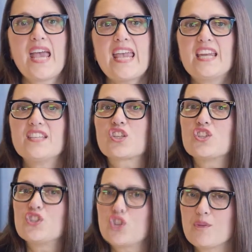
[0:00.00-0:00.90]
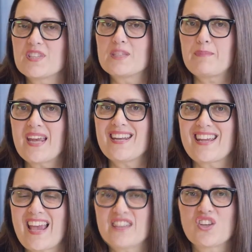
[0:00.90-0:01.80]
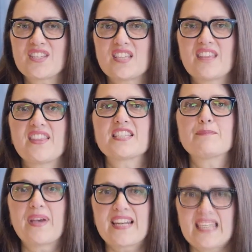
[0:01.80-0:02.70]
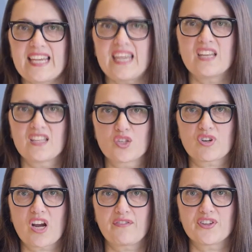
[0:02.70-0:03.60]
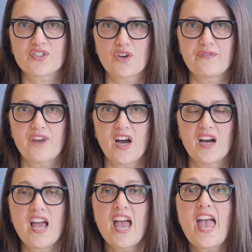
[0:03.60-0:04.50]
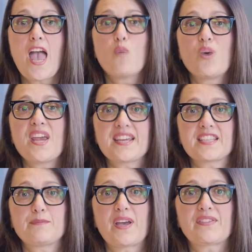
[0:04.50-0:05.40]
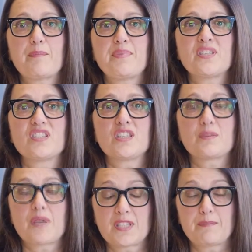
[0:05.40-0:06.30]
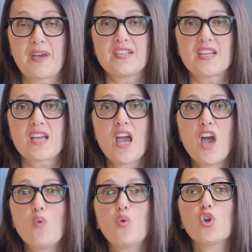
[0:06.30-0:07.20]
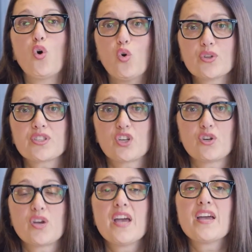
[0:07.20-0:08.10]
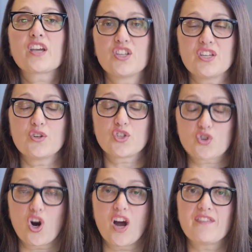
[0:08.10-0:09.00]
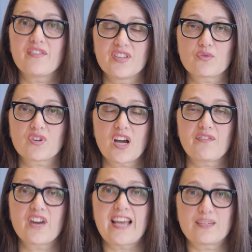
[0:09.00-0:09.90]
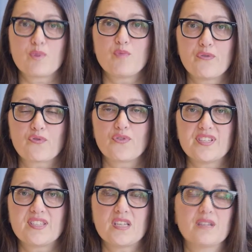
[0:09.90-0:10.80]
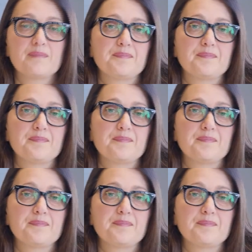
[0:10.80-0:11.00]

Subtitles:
It is consumer spending, as I said, that's been leading this recovery so far, and we expect that business spending will also drive this recovery as we move through this year.